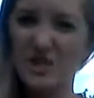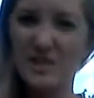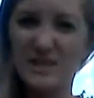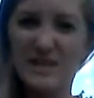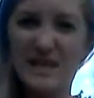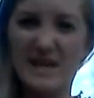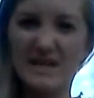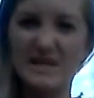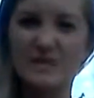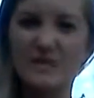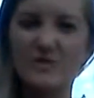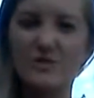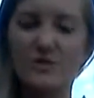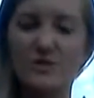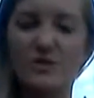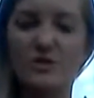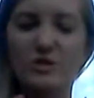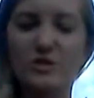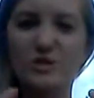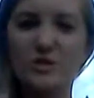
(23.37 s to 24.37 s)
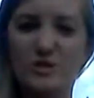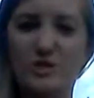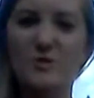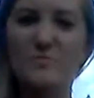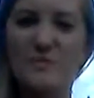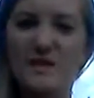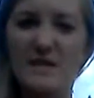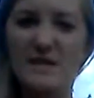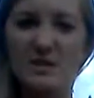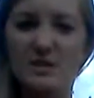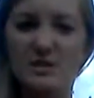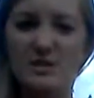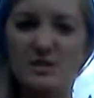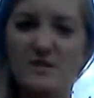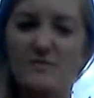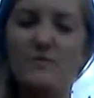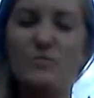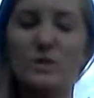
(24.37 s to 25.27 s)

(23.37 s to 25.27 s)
good guess or a good determination of